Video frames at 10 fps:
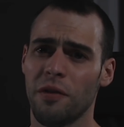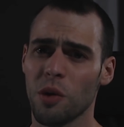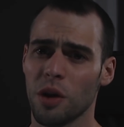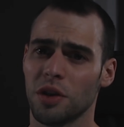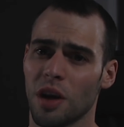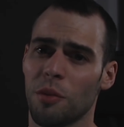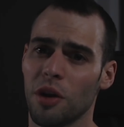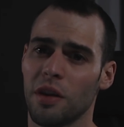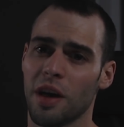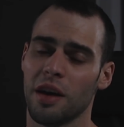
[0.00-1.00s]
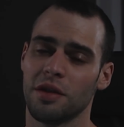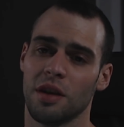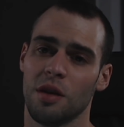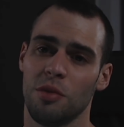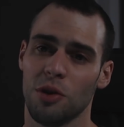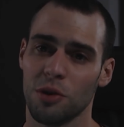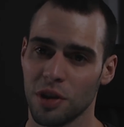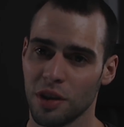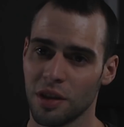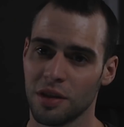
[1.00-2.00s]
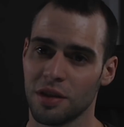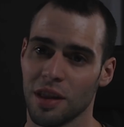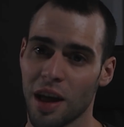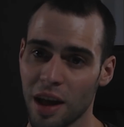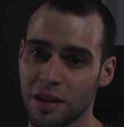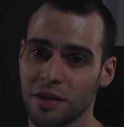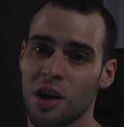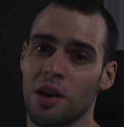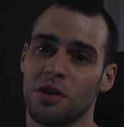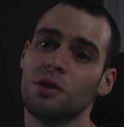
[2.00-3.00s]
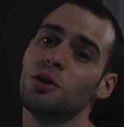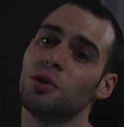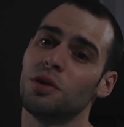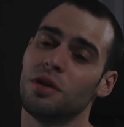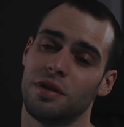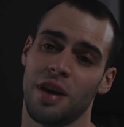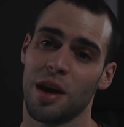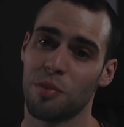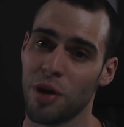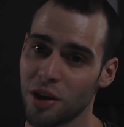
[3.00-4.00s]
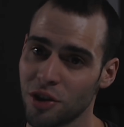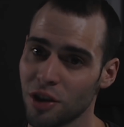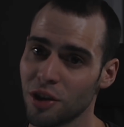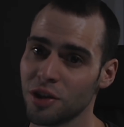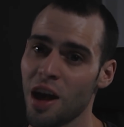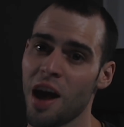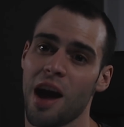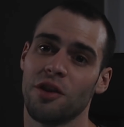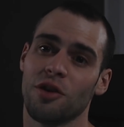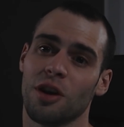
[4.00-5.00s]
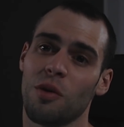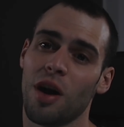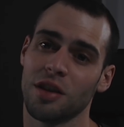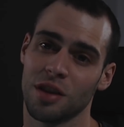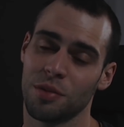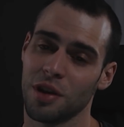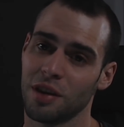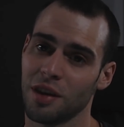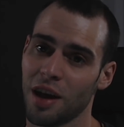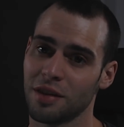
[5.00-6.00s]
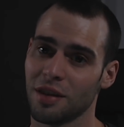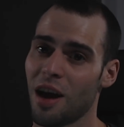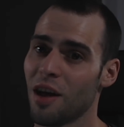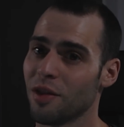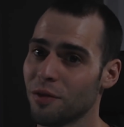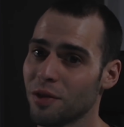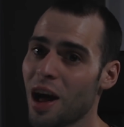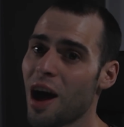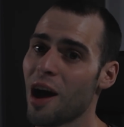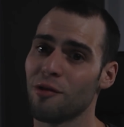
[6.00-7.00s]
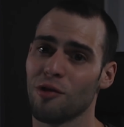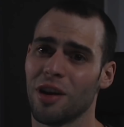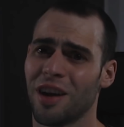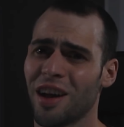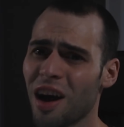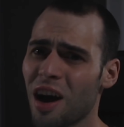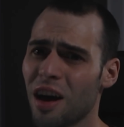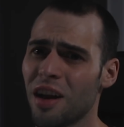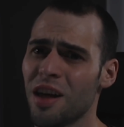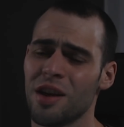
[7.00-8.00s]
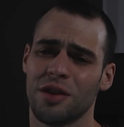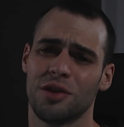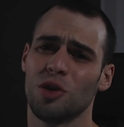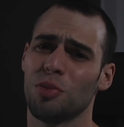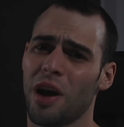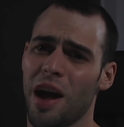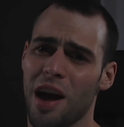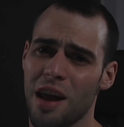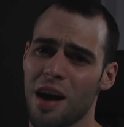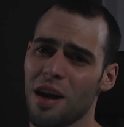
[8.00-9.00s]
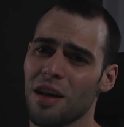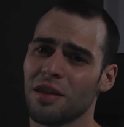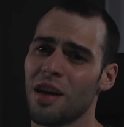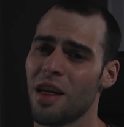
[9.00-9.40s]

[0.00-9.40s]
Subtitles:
if you are someone that is going to be using this lens to take pictures and you're going to want something that's on the fly, run and gun, super handheld,